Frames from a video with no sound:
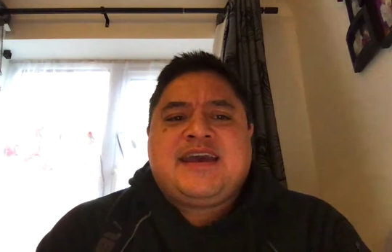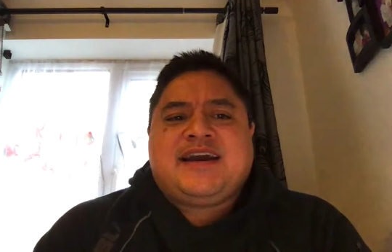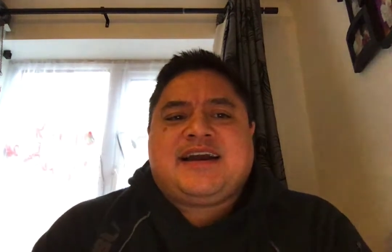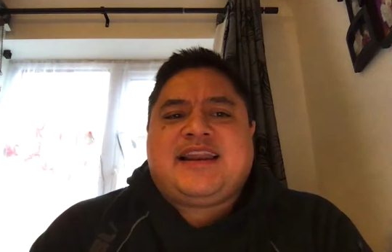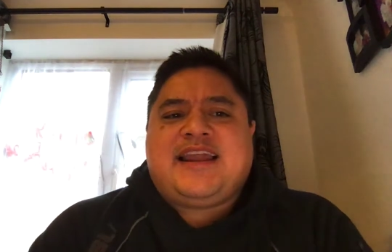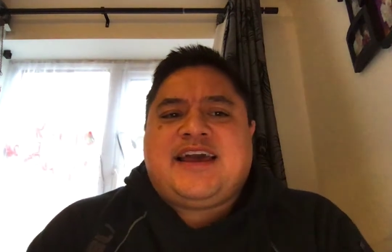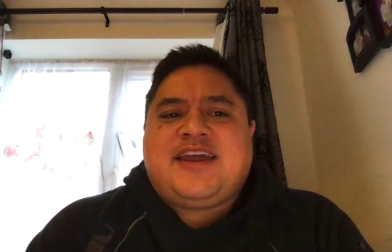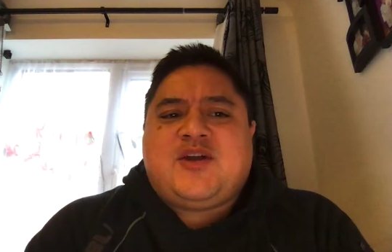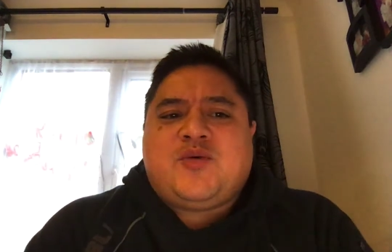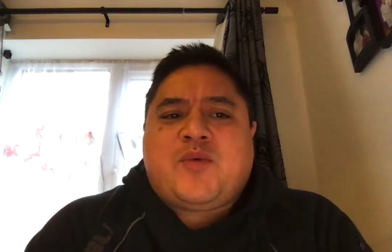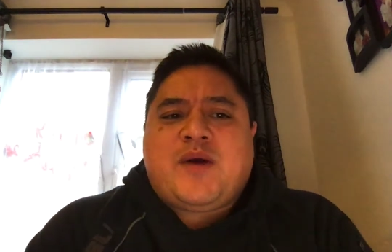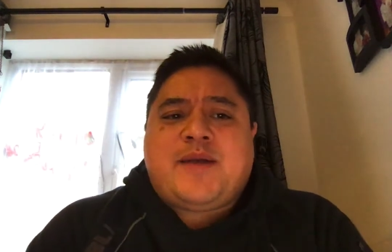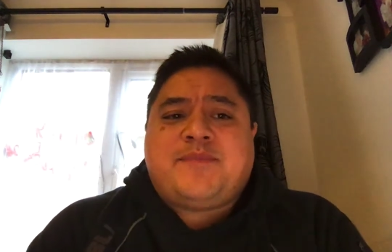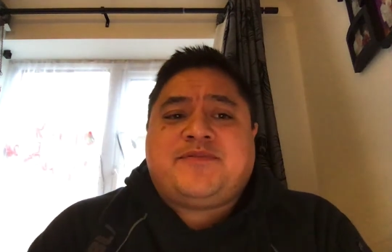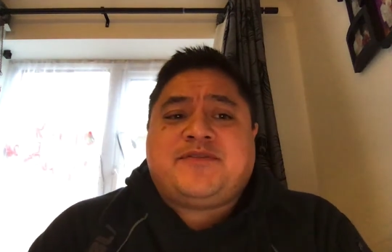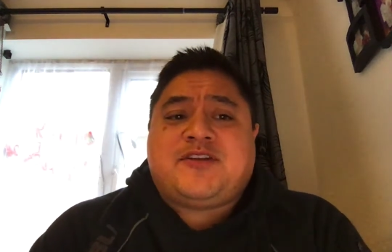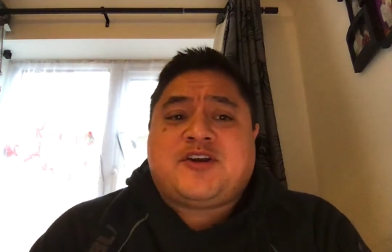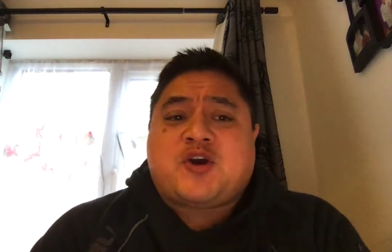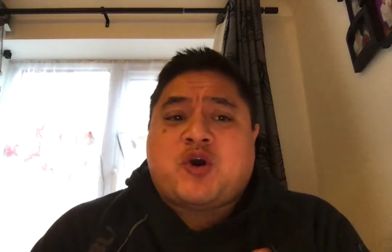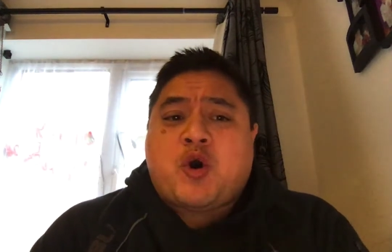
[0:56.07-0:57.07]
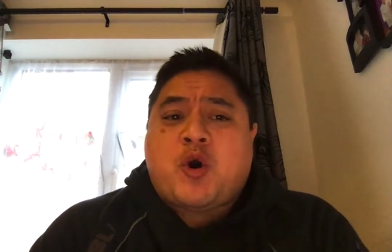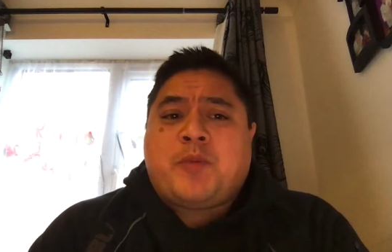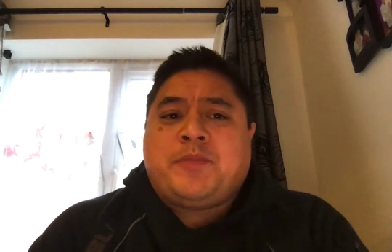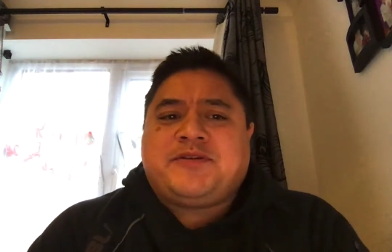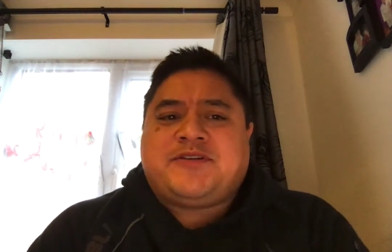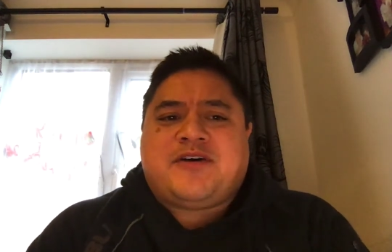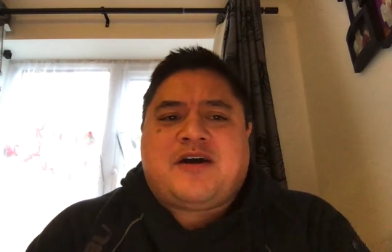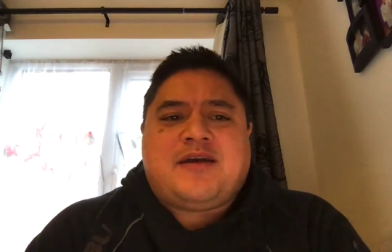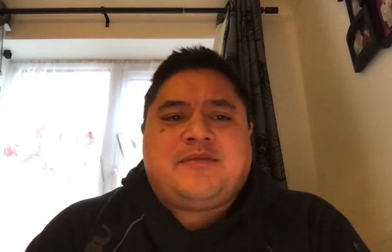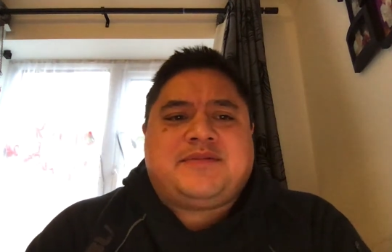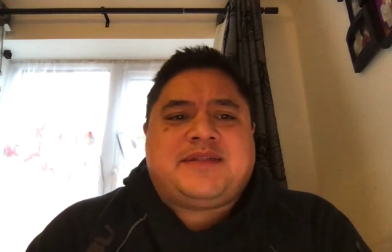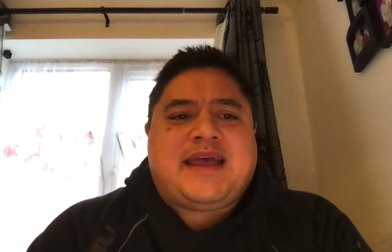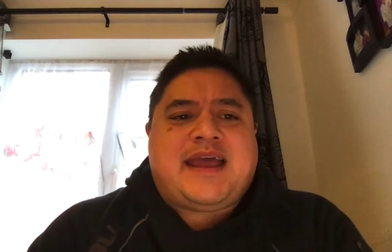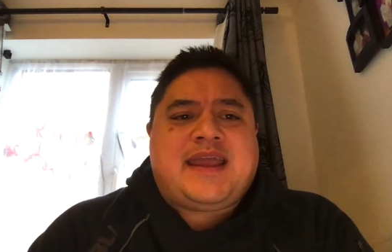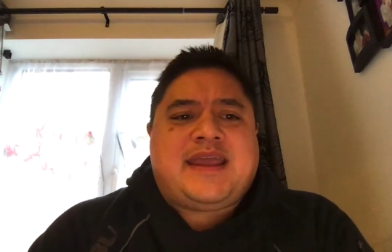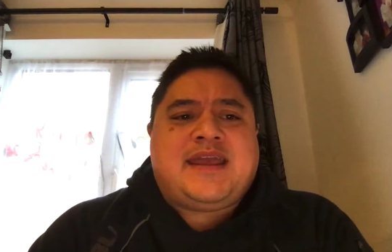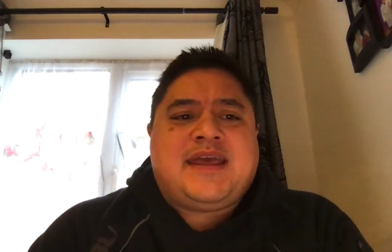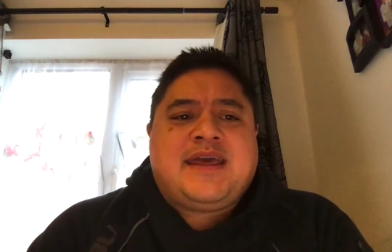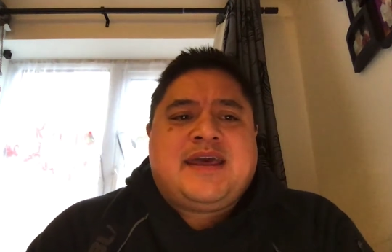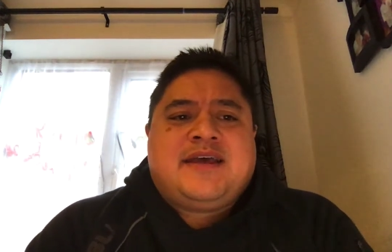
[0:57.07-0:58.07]
clear the webs of the cob type
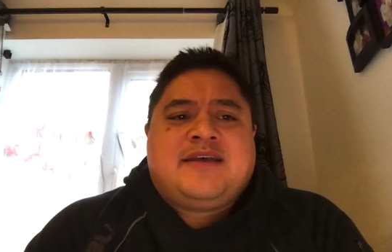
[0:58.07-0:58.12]
day,